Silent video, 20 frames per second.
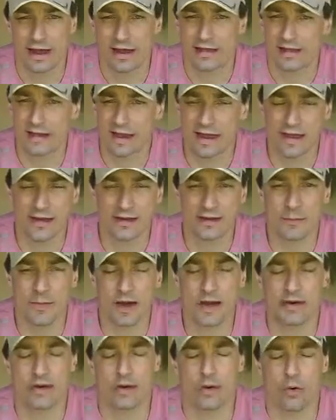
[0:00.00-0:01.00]
And the lady
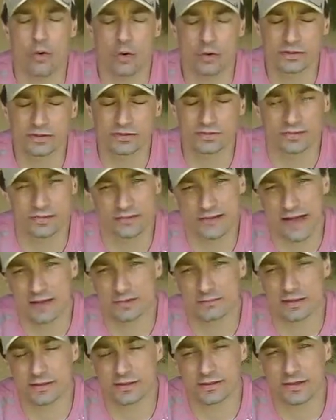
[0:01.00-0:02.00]
made an awesome
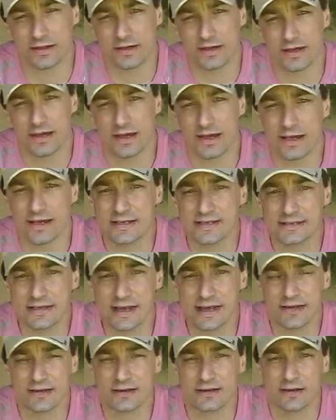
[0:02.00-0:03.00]
statement. He
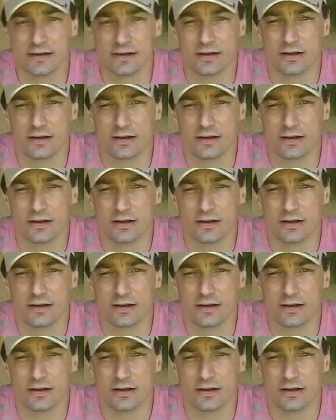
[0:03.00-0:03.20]
said,